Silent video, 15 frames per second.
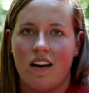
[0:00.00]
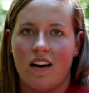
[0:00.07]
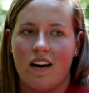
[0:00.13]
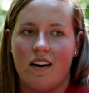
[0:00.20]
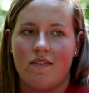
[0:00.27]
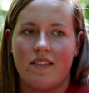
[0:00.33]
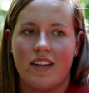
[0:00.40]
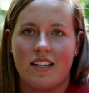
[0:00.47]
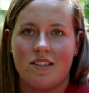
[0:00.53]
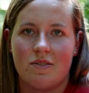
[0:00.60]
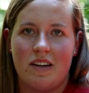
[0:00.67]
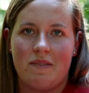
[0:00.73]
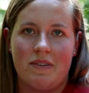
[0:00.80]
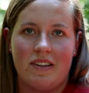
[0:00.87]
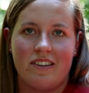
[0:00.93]
that's
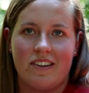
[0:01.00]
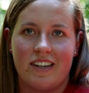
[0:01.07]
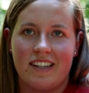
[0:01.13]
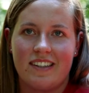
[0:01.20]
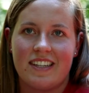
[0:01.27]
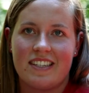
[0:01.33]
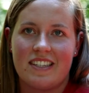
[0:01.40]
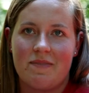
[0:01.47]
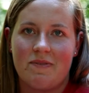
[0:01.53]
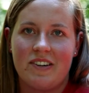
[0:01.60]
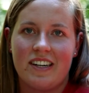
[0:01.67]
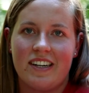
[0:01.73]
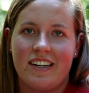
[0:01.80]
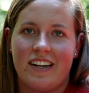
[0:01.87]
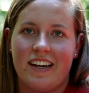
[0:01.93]
what I've been learning this
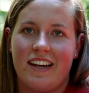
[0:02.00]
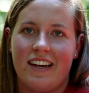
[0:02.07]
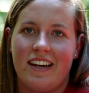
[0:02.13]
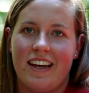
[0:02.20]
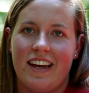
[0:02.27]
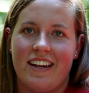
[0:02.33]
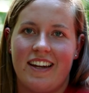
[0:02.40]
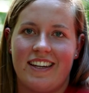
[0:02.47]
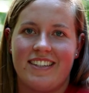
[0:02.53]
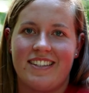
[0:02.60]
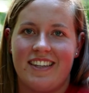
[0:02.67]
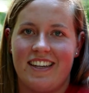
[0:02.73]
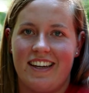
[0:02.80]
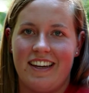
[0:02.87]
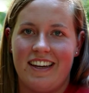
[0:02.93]
summer, and I
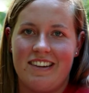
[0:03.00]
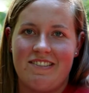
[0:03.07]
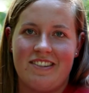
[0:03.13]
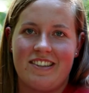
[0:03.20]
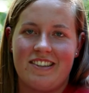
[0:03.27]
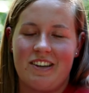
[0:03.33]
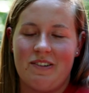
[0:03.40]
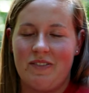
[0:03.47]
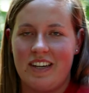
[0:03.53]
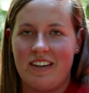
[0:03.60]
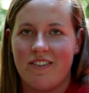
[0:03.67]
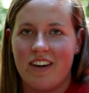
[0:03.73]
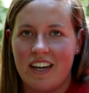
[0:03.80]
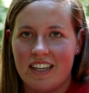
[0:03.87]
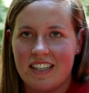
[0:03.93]
see in so many
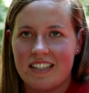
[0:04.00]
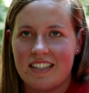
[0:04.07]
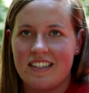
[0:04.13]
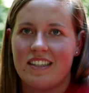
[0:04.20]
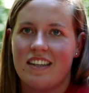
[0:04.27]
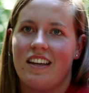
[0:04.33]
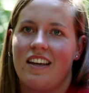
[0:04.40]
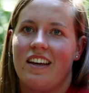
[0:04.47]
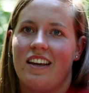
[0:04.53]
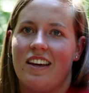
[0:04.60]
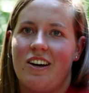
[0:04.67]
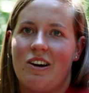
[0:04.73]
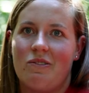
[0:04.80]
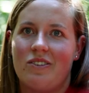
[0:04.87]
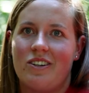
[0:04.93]
ways
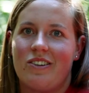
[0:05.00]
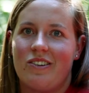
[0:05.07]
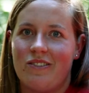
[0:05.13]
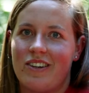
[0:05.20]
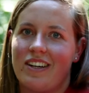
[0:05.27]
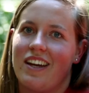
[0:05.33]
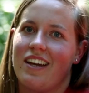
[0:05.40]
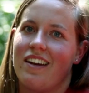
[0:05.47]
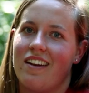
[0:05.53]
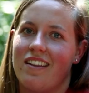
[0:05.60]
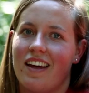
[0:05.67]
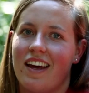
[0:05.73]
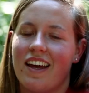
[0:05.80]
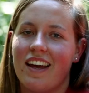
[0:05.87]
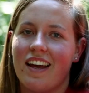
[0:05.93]
over and over again
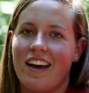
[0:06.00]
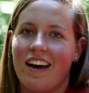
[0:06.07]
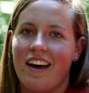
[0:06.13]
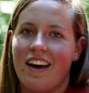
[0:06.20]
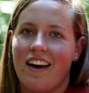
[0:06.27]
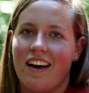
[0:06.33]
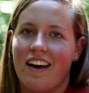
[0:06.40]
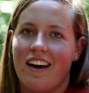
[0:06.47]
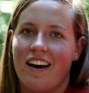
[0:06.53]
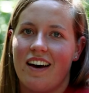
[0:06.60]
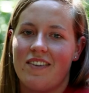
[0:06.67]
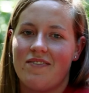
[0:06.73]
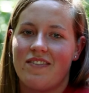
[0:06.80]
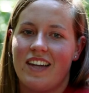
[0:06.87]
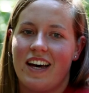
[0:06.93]
that
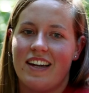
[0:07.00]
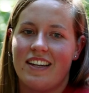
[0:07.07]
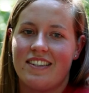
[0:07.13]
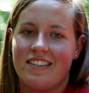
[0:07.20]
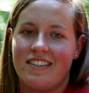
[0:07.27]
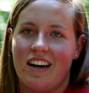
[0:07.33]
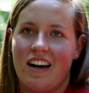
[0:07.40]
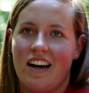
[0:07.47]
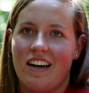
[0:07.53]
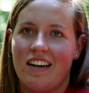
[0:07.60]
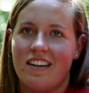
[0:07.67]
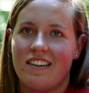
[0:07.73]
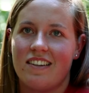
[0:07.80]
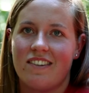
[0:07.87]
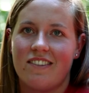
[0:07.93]
that is not
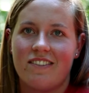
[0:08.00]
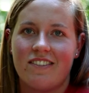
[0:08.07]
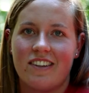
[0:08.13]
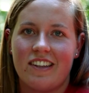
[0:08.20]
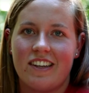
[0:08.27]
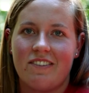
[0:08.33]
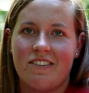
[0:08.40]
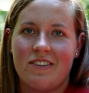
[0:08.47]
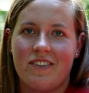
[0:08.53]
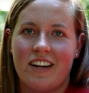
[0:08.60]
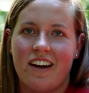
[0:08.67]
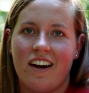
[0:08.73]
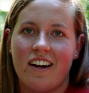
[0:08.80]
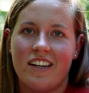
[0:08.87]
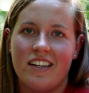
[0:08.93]
really where my
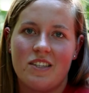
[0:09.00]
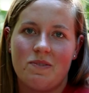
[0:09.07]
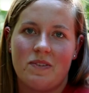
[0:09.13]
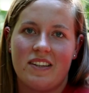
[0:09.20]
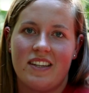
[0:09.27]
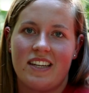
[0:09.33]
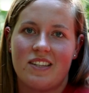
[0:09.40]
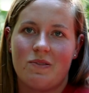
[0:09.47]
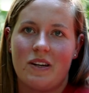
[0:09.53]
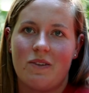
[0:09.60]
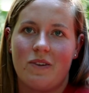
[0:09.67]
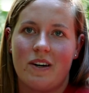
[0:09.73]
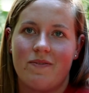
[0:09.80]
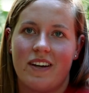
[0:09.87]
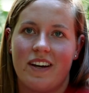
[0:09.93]
heart is, but that's where I
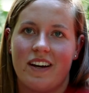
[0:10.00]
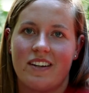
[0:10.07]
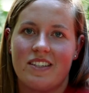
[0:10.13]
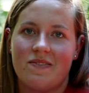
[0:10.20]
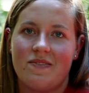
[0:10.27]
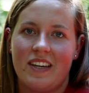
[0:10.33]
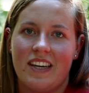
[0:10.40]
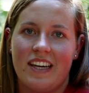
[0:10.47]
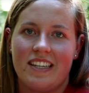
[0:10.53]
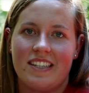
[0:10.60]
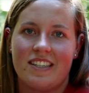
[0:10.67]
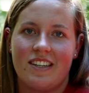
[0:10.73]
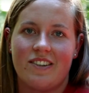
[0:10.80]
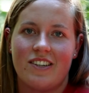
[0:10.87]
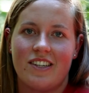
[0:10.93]
want my heart to be. And
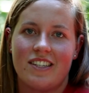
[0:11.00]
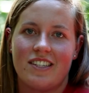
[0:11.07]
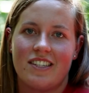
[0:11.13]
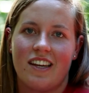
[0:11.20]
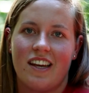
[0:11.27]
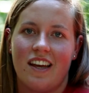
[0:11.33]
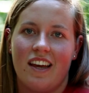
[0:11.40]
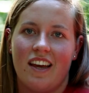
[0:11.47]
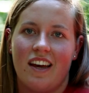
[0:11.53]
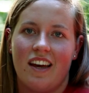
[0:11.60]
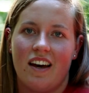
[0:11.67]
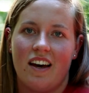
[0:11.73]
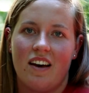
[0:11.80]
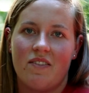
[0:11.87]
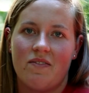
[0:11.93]
so just
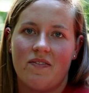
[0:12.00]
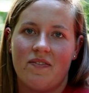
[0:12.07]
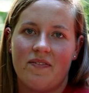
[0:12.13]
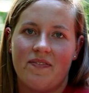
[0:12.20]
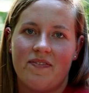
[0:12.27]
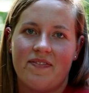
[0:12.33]
trying